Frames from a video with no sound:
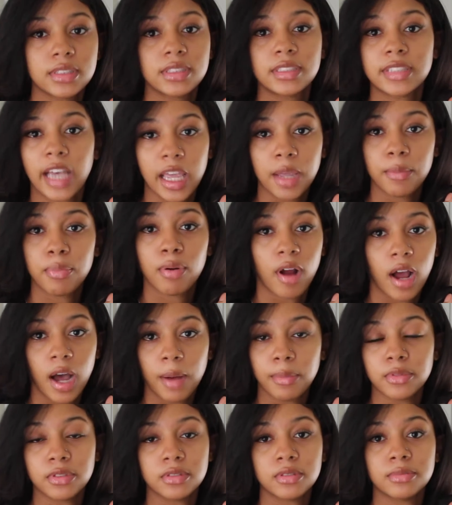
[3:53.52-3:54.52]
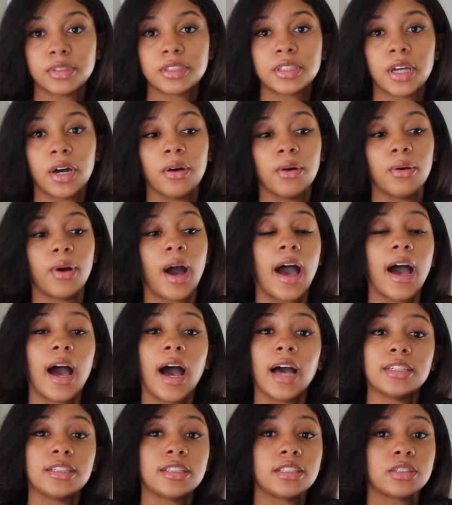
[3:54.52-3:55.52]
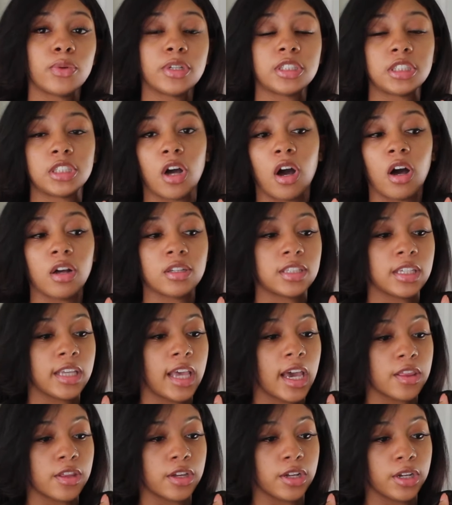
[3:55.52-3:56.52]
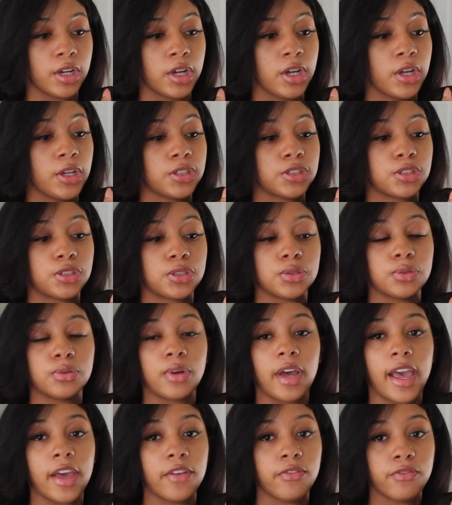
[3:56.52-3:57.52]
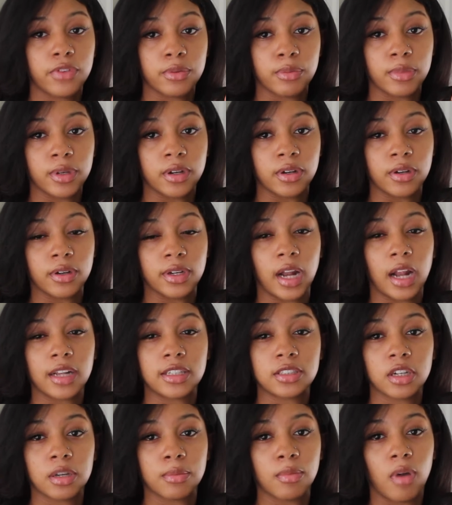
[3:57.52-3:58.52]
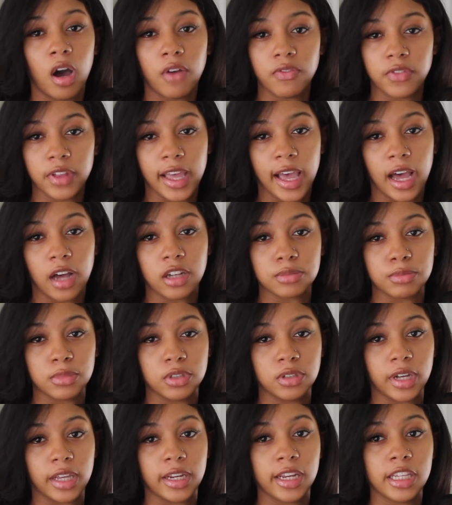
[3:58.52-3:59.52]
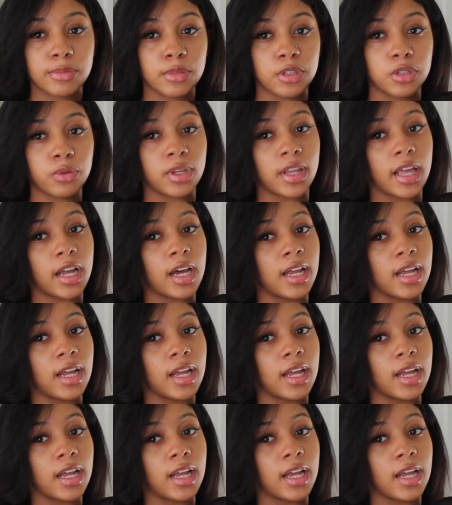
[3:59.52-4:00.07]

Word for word: Same problem. So I just switched it all together to Enfamil and I took him off the cow's milk and he's been doing